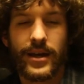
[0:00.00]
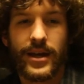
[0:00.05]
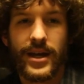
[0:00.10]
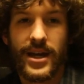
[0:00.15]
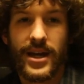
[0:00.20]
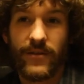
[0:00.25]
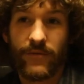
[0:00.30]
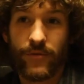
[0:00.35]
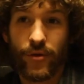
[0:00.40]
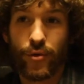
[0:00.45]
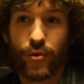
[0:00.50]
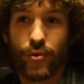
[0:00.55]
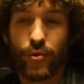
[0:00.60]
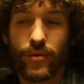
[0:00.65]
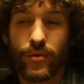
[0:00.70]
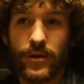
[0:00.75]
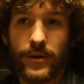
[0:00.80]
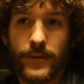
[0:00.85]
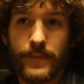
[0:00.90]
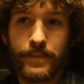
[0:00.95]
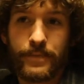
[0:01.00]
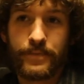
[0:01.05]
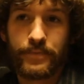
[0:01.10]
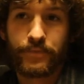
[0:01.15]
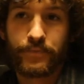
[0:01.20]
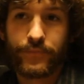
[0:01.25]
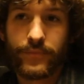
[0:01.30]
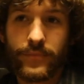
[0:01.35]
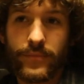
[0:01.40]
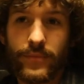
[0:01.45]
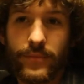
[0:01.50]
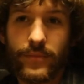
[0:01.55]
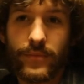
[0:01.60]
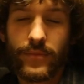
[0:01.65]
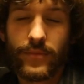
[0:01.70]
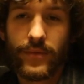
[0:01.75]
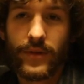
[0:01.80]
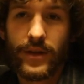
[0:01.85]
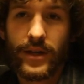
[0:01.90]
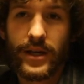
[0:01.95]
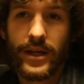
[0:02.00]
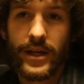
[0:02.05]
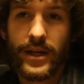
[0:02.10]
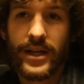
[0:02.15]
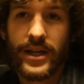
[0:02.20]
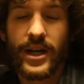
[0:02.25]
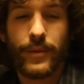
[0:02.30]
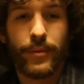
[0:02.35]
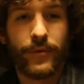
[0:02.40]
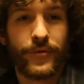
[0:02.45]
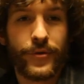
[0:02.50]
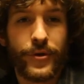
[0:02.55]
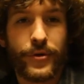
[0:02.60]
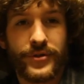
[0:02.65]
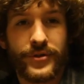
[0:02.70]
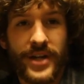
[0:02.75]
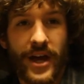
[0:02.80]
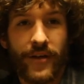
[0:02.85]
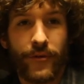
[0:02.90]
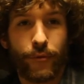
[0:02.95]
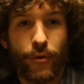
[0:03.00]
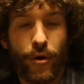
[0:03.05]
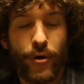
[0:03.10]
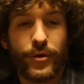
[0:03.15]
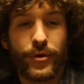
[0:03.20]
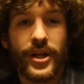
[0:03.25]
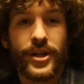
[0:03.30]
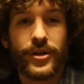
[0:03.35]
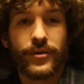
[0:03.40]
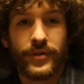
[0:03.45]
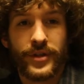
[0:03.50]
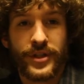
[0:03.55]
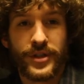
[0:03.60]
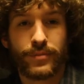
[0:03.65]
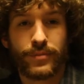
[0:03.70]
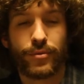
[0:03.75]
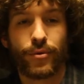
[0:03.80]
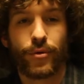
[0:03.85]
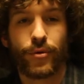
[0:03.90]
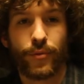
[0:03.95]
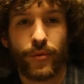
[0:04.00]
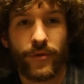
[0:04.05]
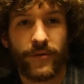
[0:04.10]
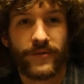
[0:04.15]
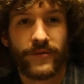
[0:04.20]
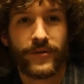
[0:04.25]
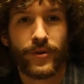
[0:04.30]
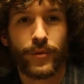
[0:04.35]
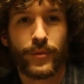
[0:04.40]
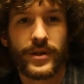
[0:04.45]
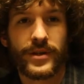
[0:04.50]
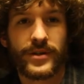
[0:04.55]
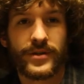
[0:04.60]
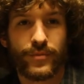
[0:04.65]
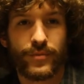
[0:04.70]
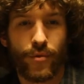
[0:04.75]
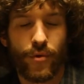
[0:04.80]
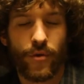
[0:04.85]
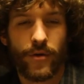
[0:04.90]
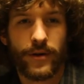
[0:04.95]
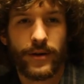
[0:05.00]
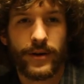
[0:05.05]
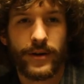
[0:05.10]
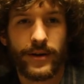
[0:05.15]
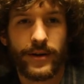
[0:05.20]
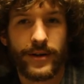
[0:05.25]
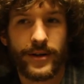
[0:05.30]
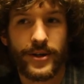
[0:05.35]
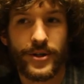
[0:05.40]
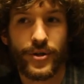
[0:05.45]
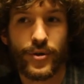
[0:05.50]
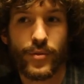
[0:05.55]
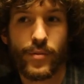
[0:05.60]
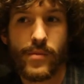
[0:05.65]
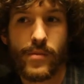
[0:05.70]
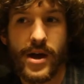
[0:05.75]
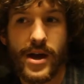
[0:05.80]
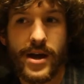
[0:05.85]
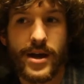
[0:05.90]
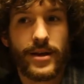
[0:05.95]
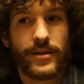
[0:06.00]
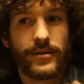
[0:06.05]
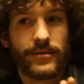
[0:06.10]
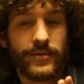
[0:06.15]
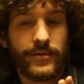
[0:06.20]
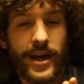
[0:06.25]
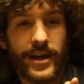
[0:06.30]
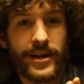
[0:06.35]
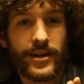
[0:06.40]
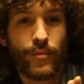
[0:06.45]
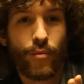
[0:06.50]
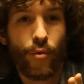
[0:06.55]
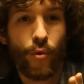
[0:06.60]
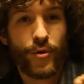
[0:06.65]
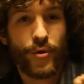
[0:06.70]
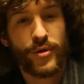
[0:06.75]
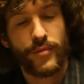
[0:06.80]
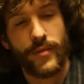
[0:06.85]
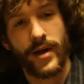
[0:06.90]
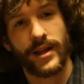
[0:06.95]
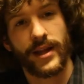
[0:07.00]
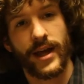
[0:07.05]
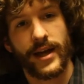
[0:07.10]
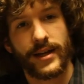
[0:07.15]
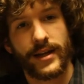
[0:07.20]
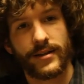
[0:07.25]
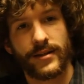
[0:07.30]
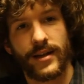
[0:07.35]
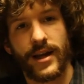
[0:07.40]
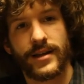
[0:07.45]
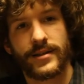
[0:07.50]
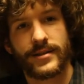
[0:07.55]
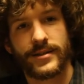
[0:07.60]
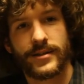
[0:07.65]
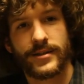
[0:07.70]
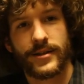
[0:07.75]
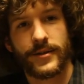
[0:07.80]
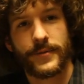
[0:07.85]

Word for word: If you end up a few years down the road and you've explored what film is more, you may like it more, you may like it less